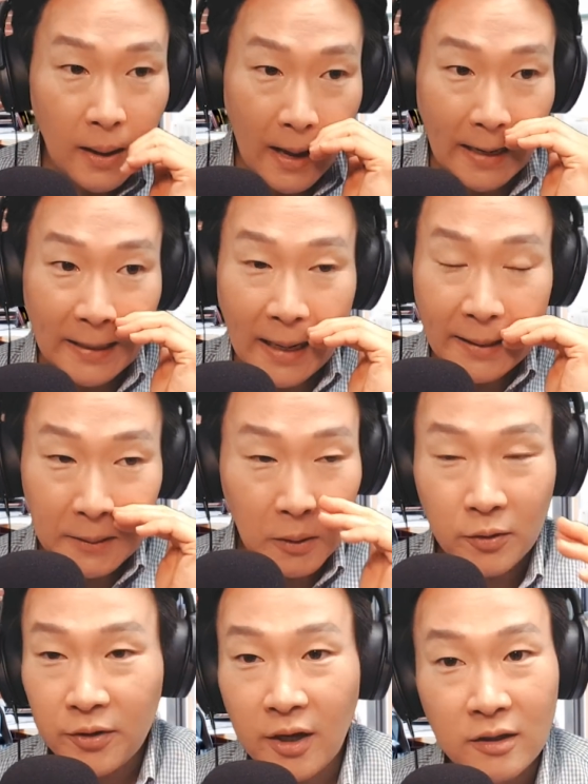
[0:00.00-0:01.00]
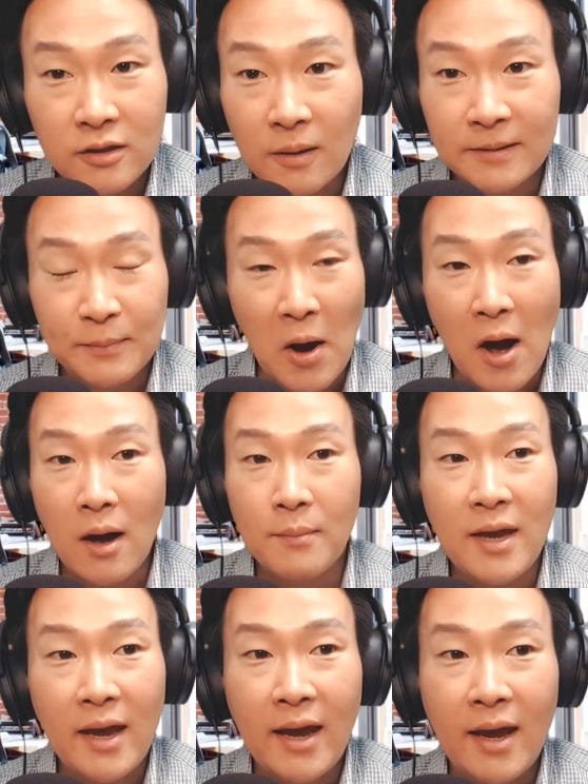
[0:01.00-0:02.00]
Hyunseob's mom
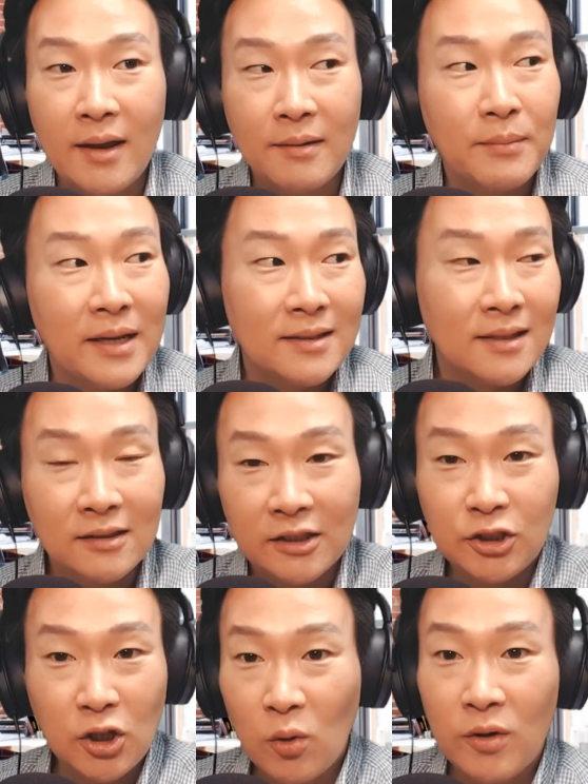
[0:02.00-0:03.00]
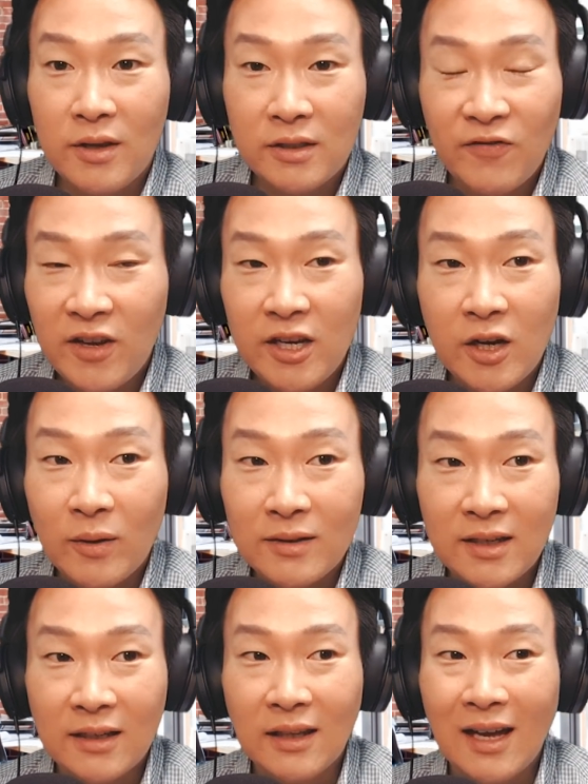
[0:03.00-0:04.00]
and basically show her this video and
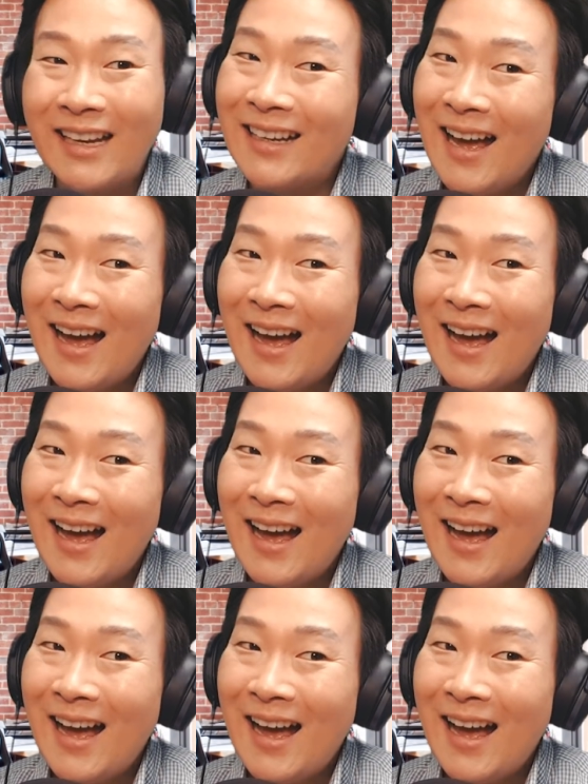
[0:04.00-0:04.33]
say like,